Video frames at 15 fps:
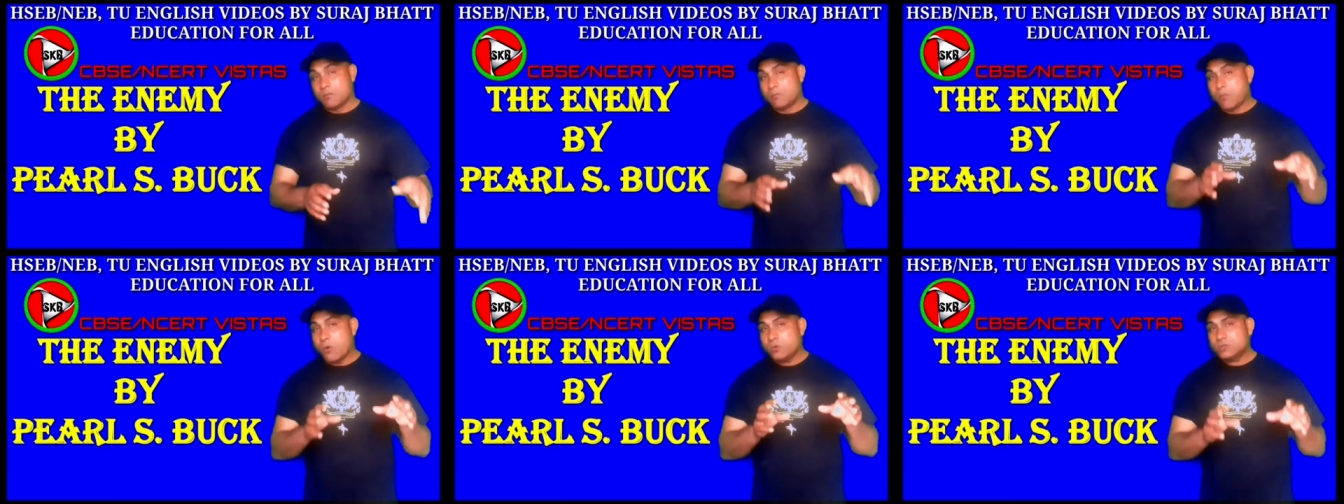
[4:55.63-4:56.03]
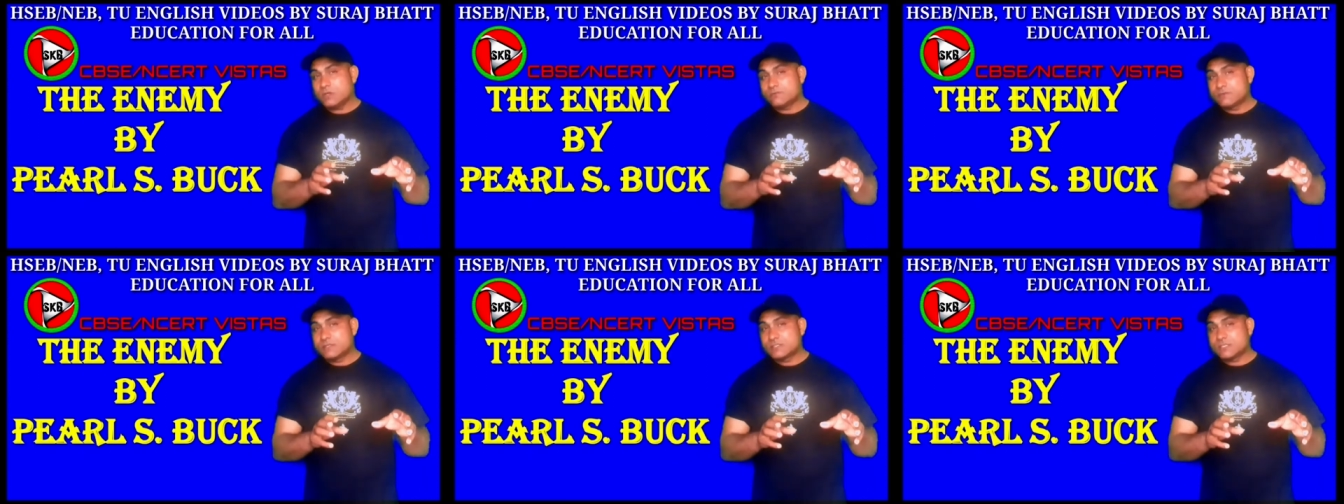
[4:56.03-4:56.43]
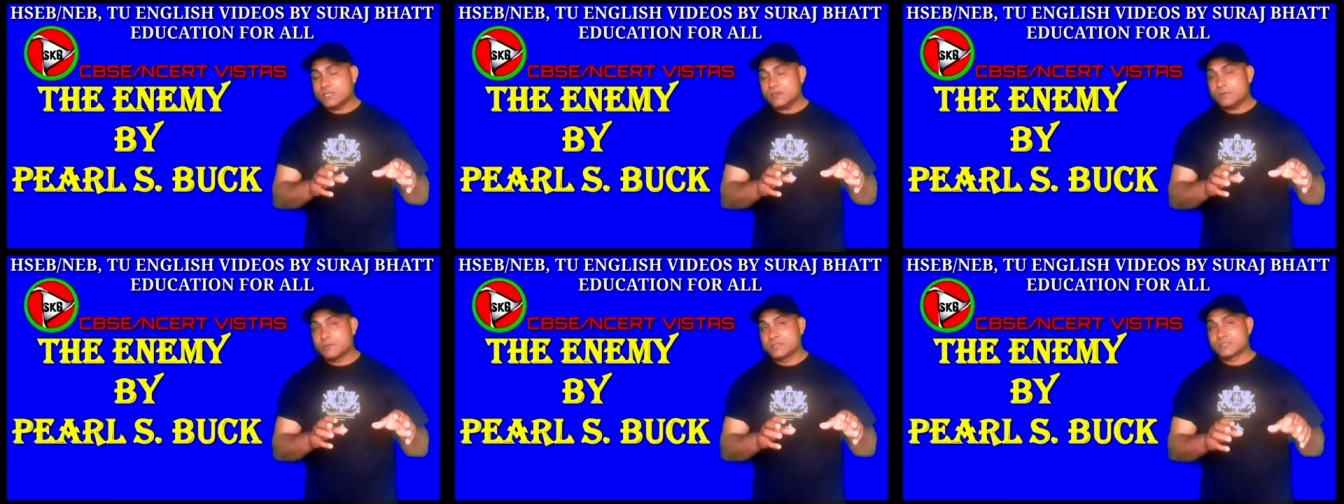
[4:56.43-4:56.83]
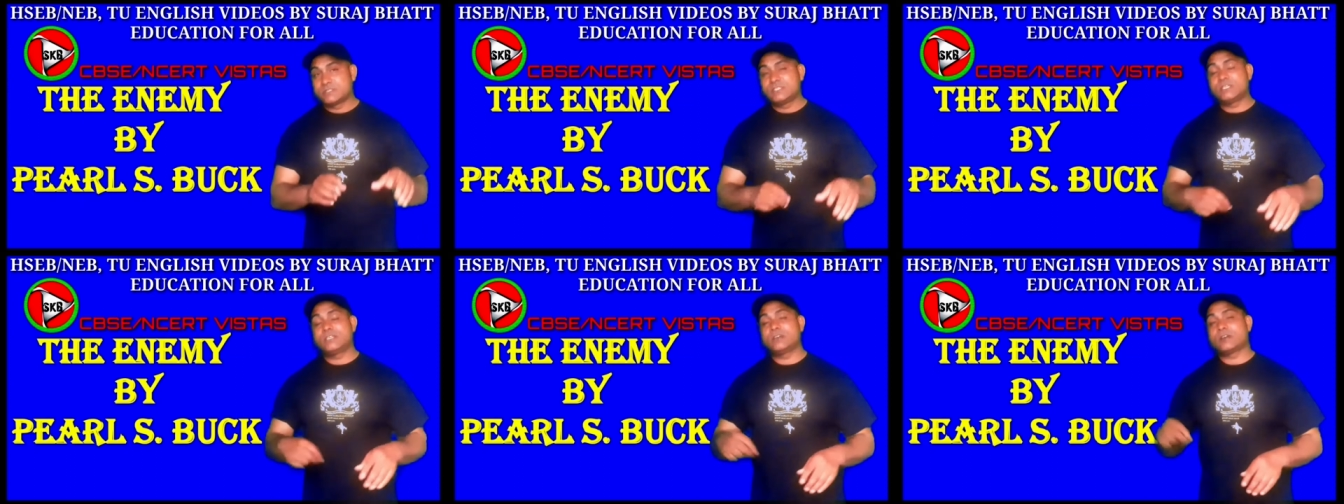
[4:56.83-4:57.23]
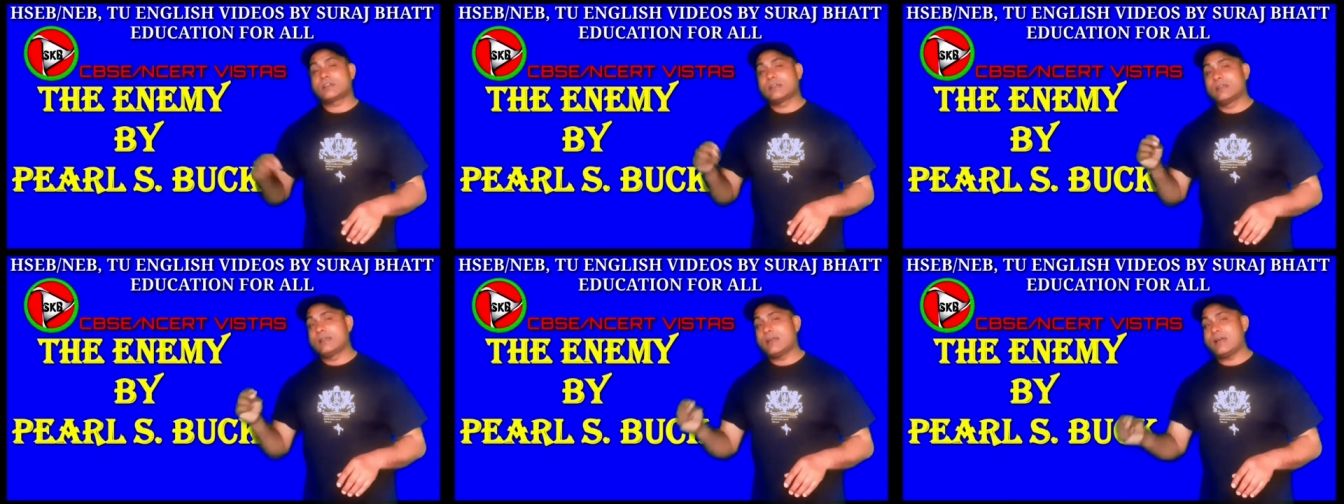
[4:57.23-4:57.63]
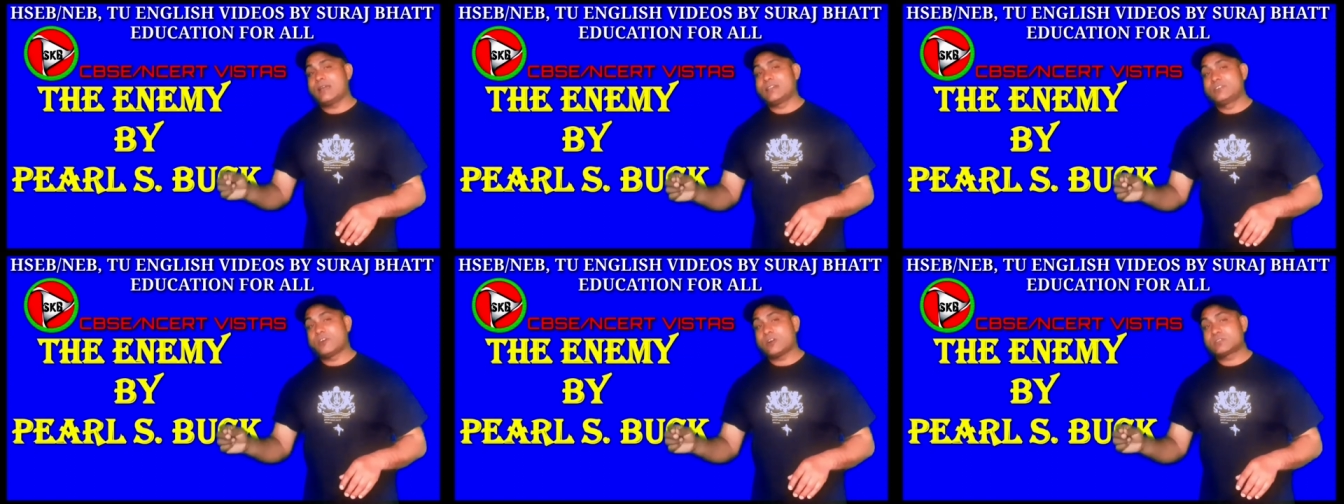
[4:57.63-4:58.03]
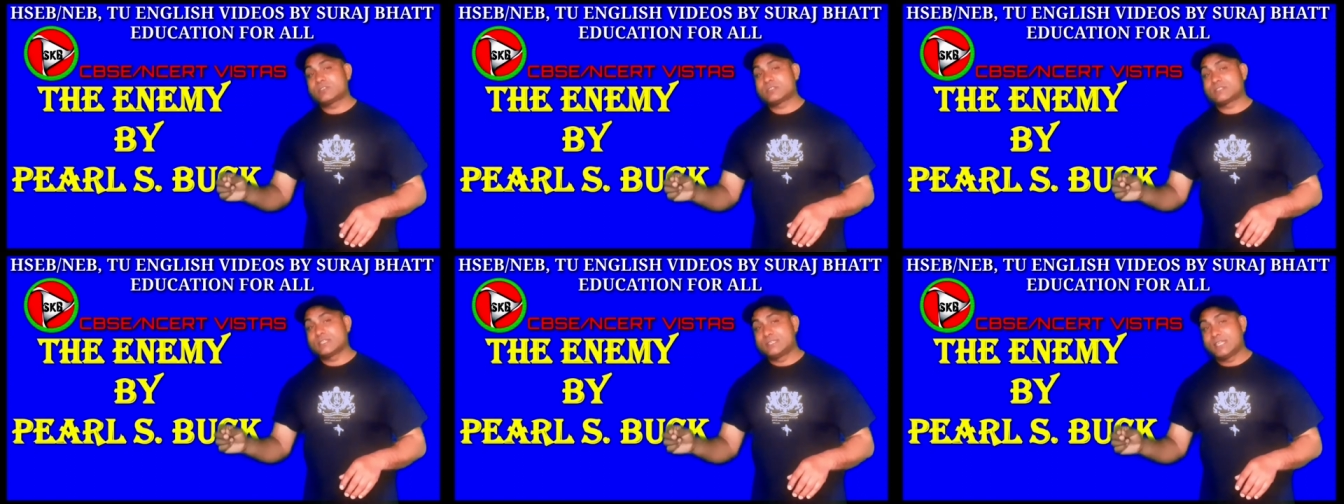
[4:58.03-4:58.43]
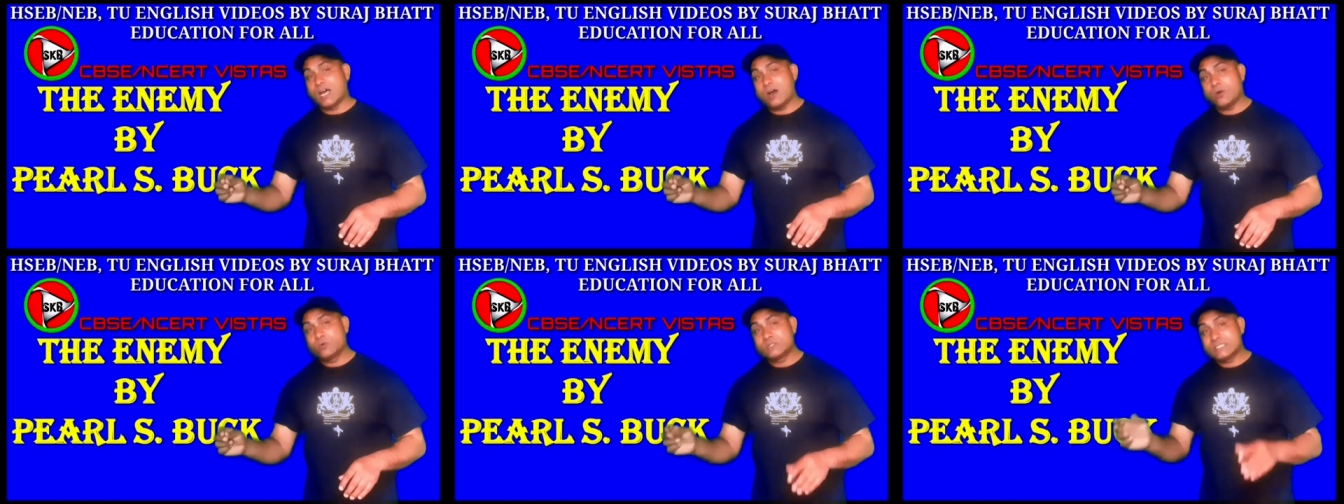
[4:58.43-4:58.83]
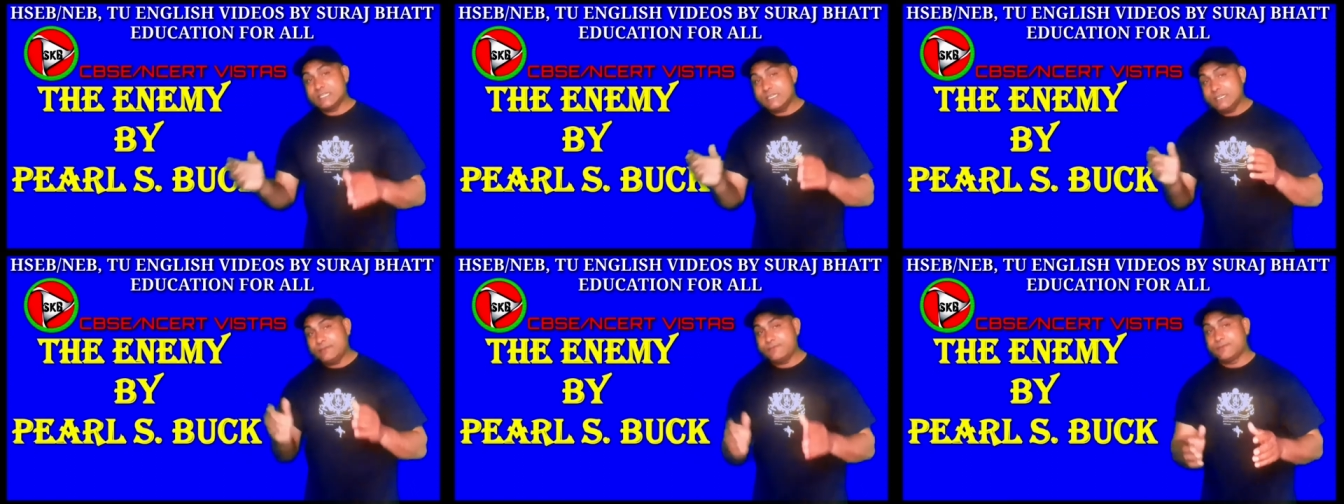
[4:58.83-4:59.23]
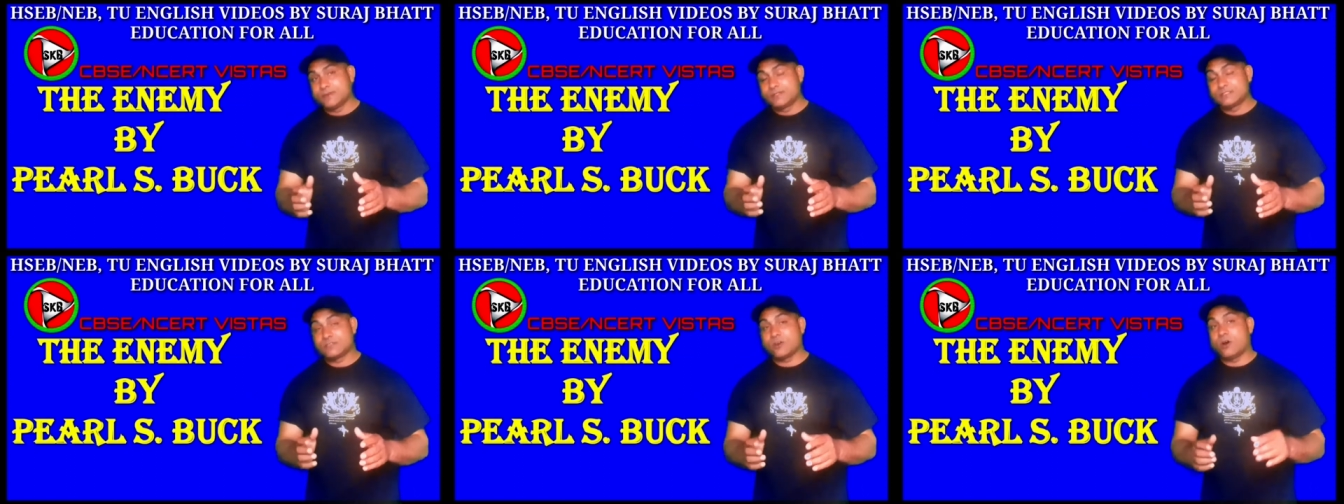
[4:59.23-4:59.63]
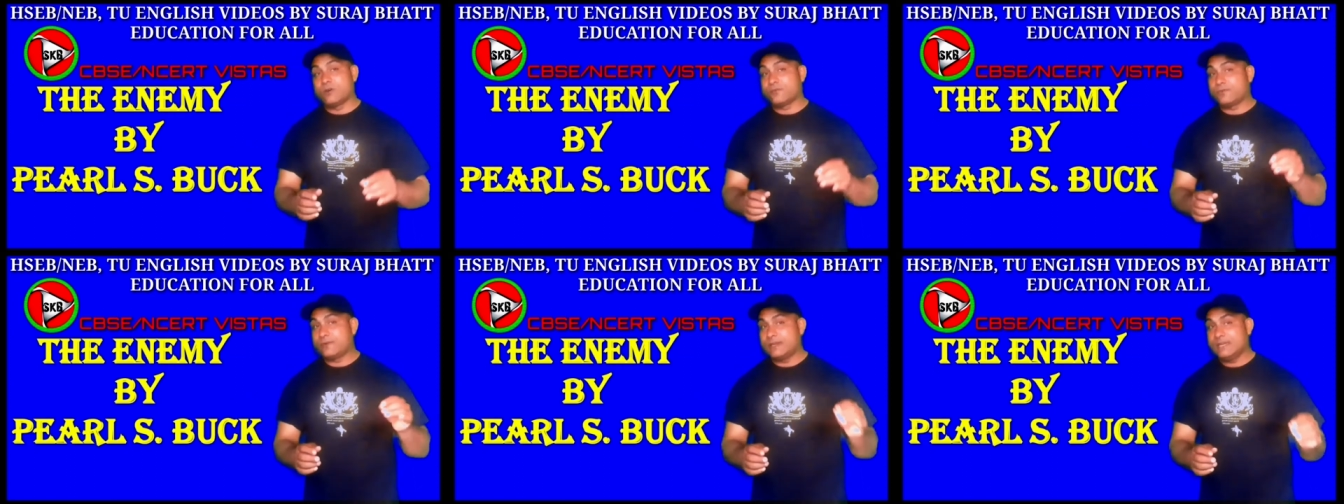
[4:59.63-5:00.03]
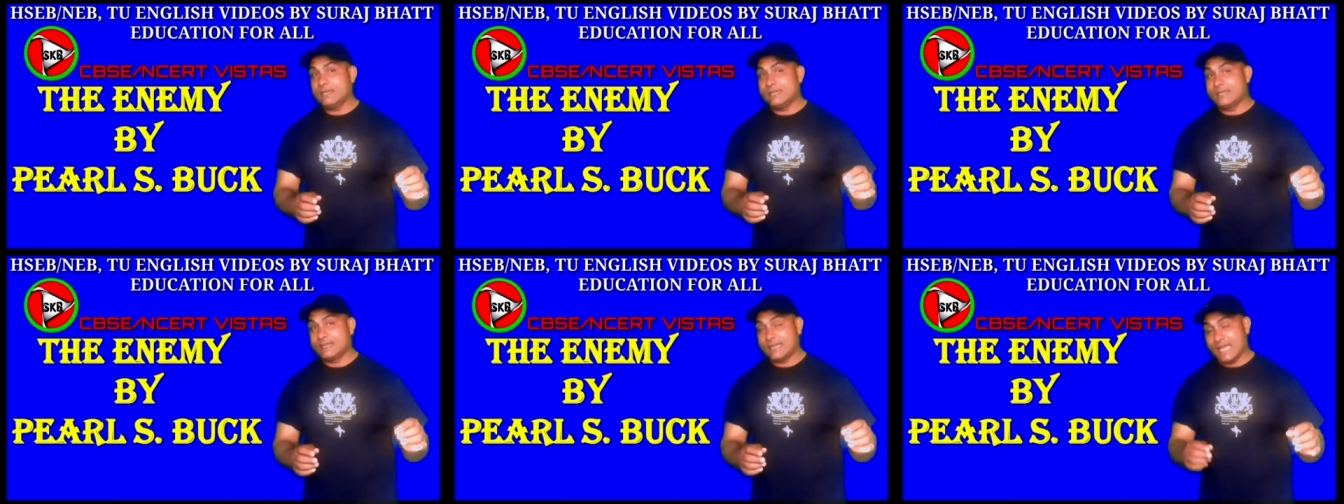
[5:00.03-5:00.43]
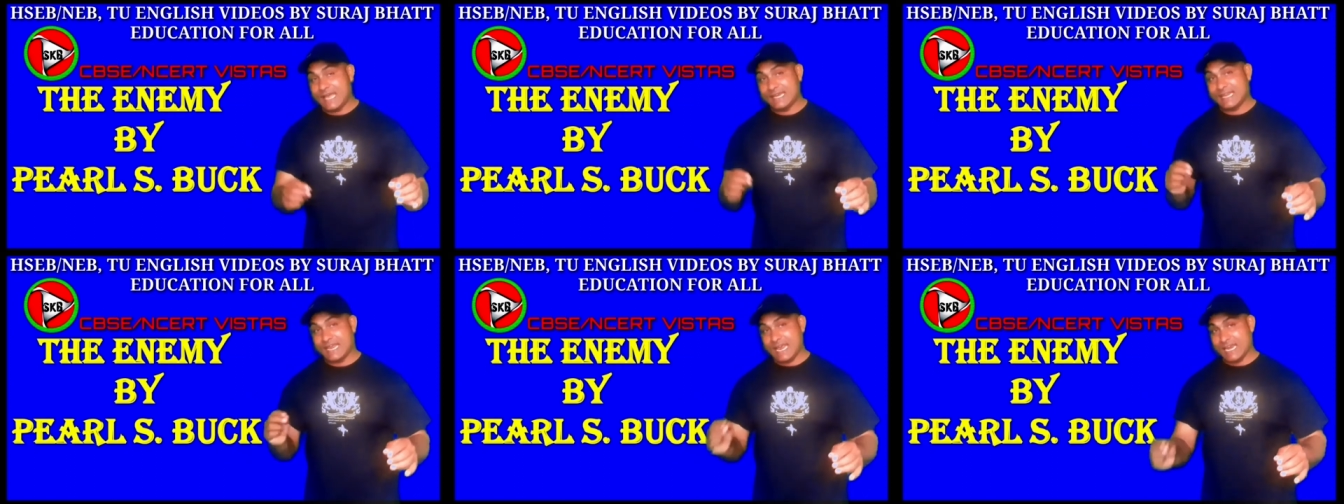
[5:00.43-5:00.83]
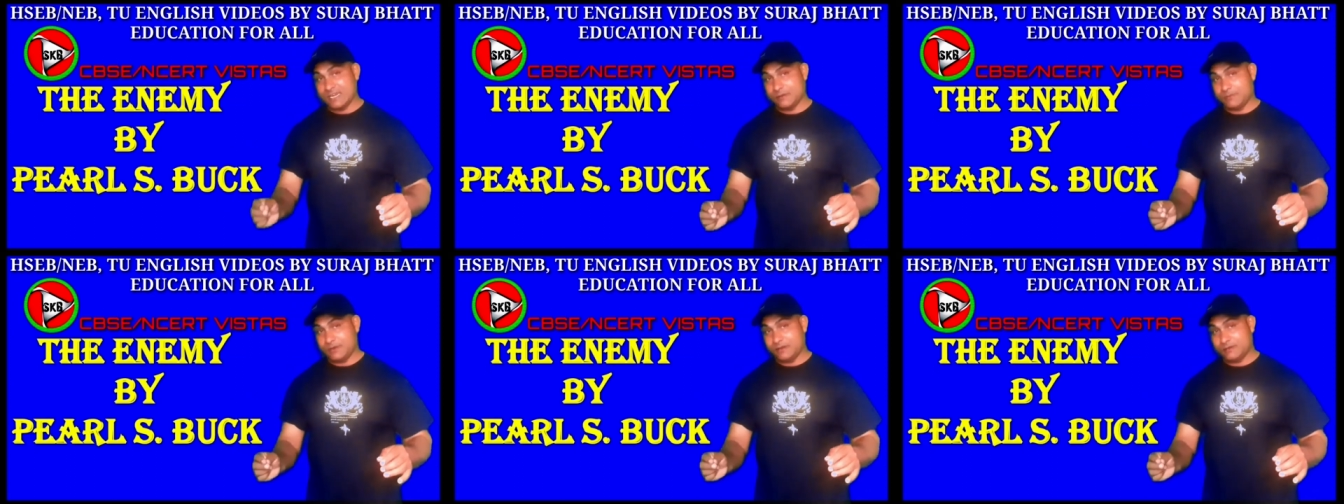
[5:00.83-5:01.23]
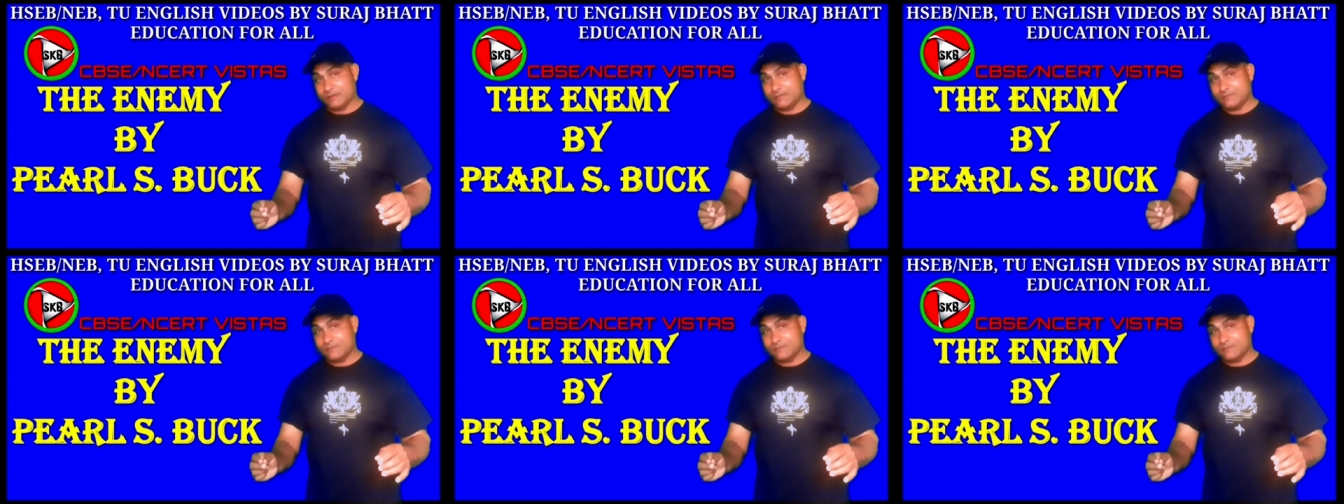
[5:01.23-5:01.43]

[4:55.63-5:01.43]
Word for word: Both of the servants did not like Dr. Sadao's efforts of healing an enemy.